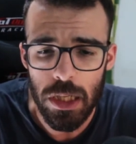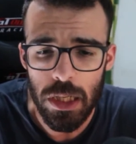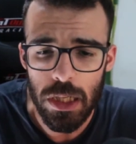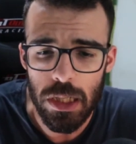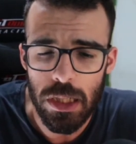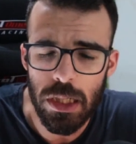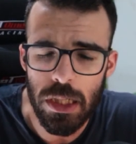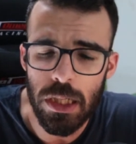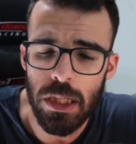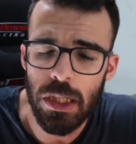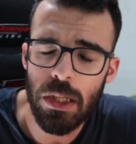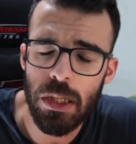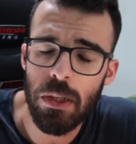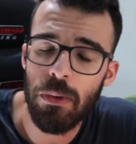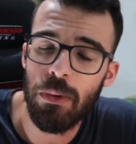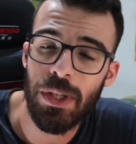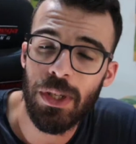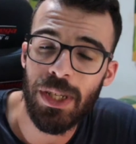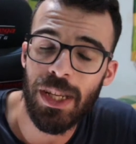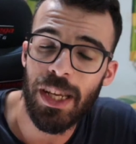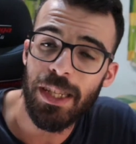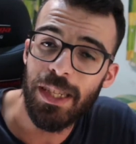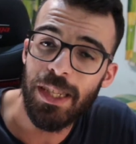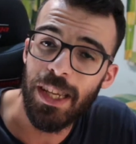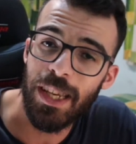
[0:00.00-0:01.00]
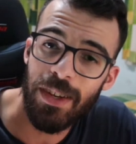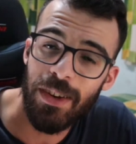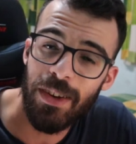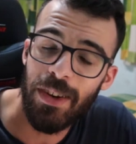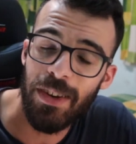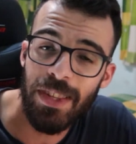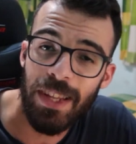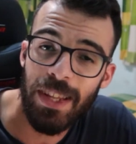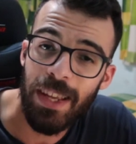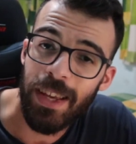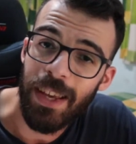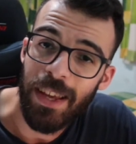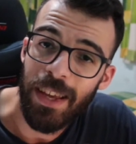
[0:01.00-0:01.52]
scenes in which they take
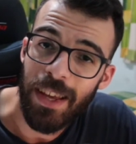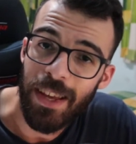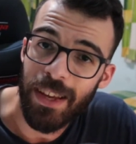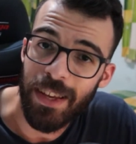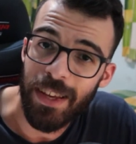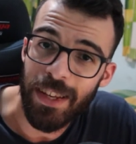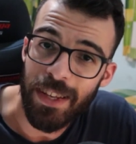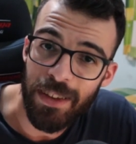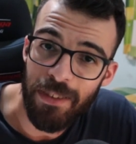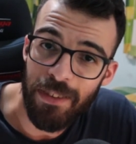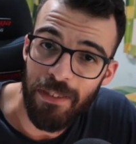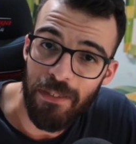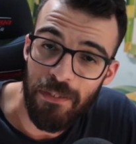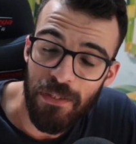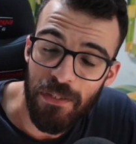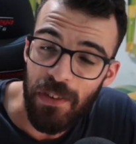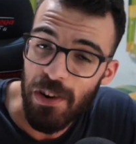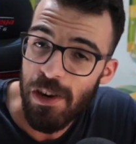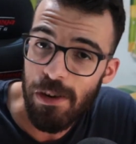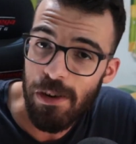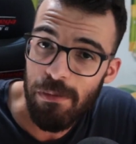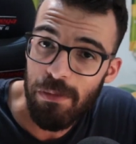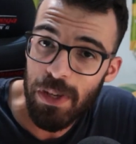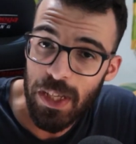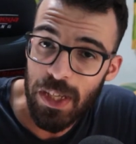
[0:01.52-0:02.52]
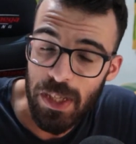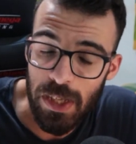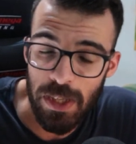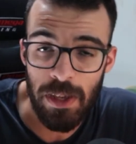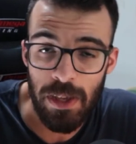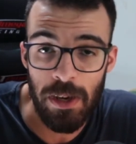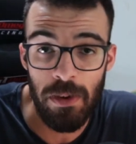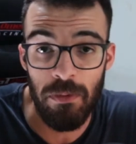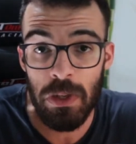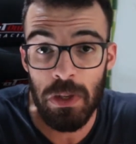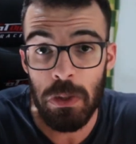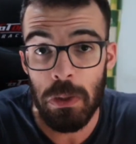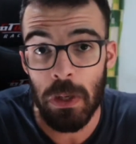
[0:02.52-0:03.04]
on Furbies and
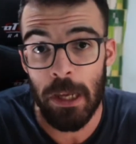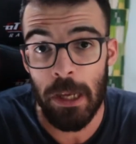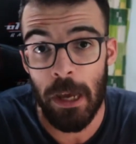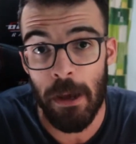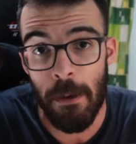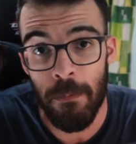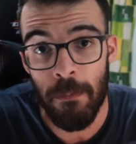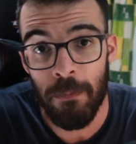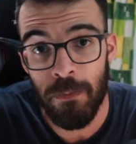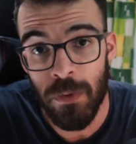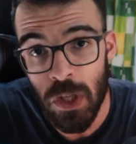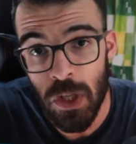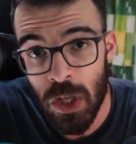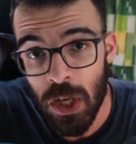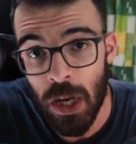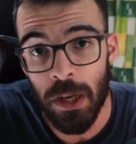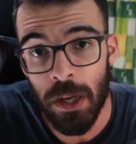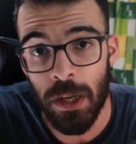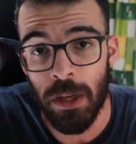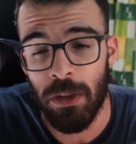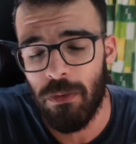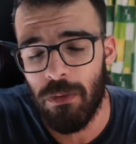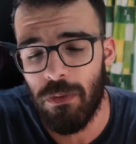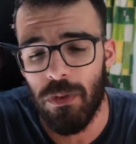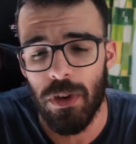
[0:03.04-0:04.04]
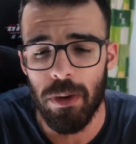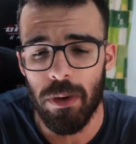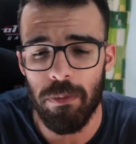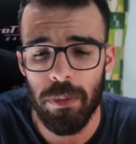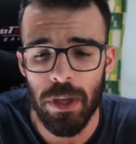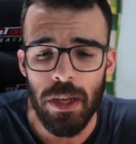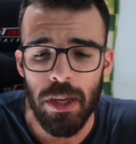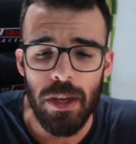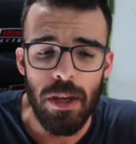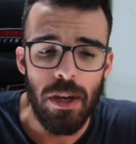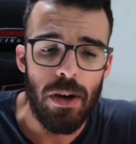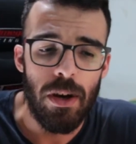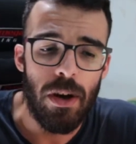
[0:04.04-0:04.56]
then eventually a giant
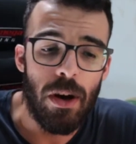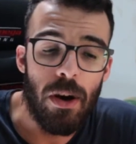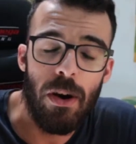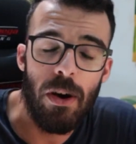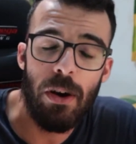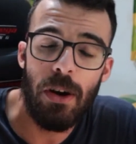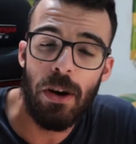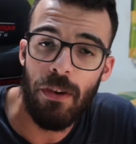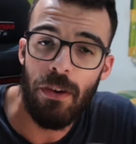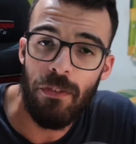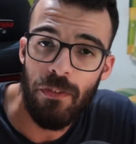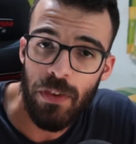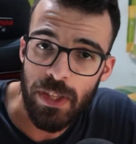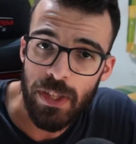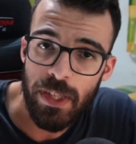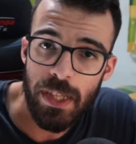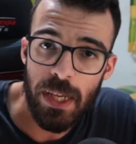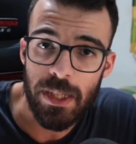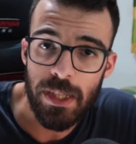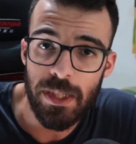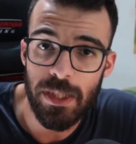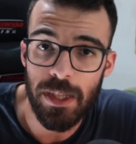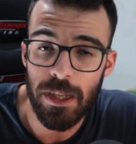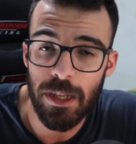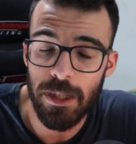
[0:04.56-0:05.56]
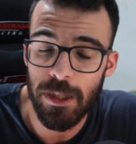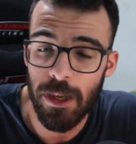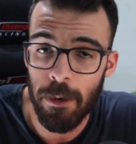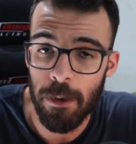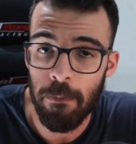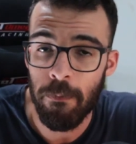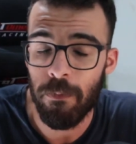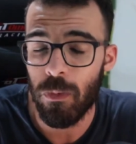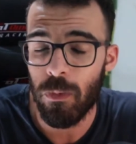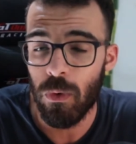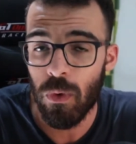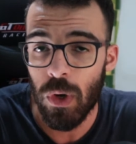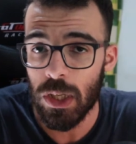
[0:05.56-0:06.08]
Furby, are a fantastic
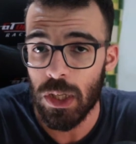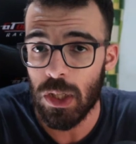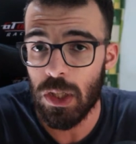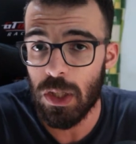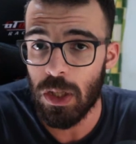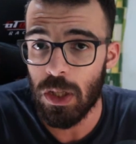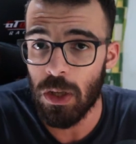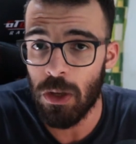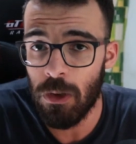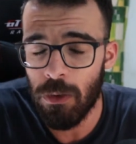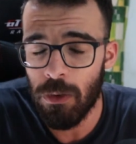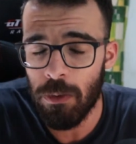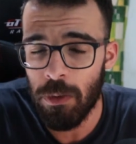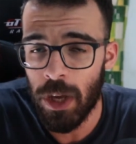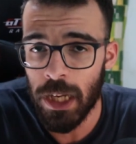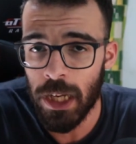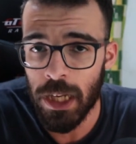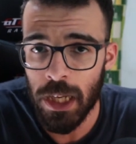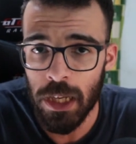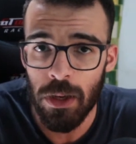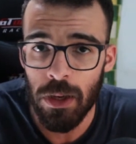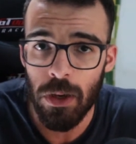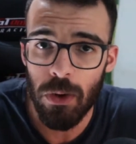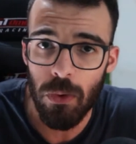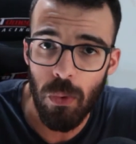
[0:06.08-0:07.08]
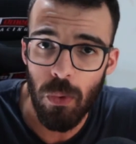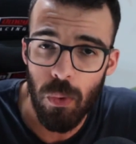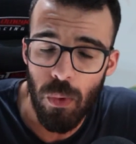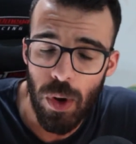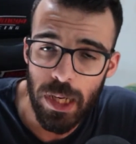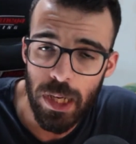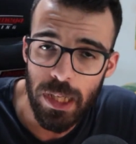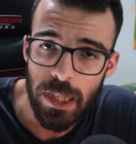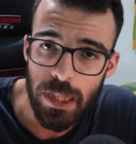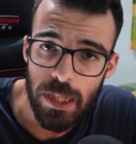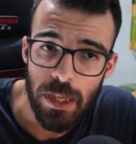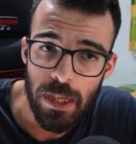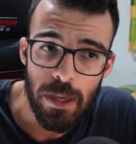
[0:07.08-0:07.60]
time while still remaining
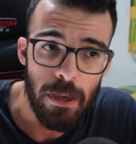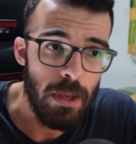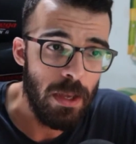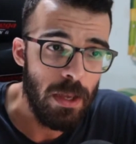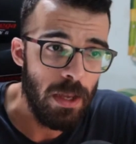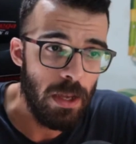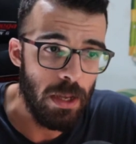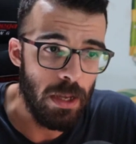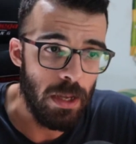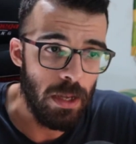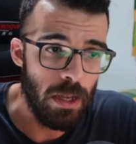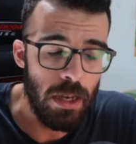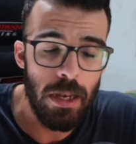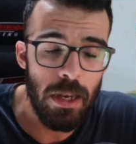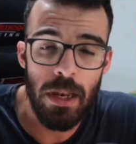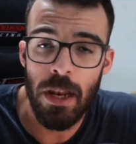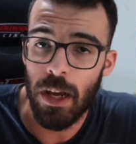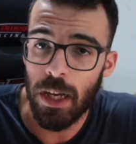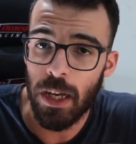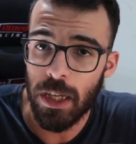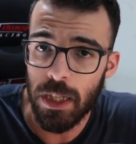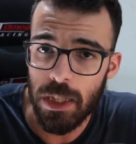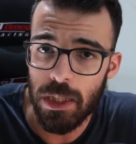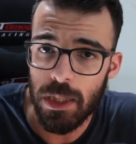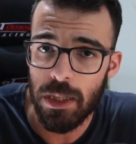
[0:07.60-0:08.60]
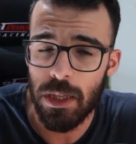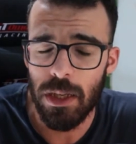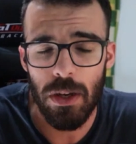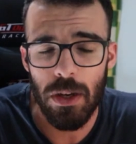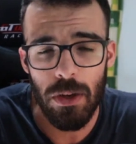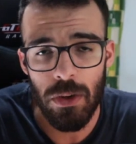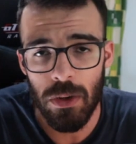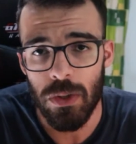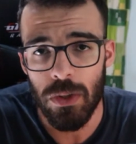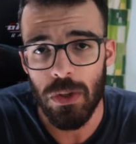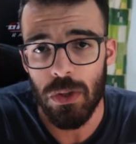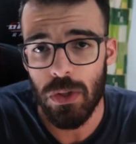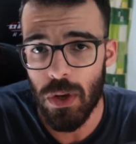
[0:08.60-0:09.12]
quite light
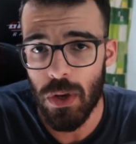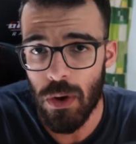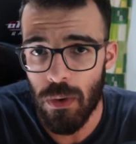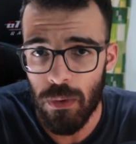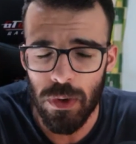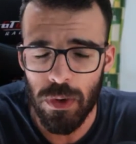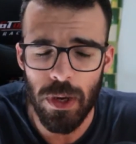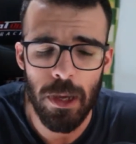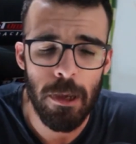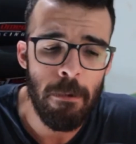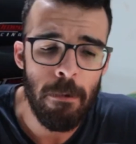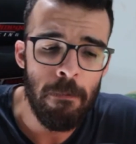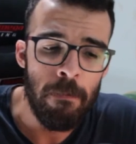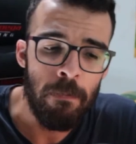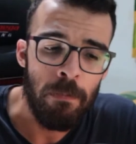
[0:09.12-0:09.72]
on tone.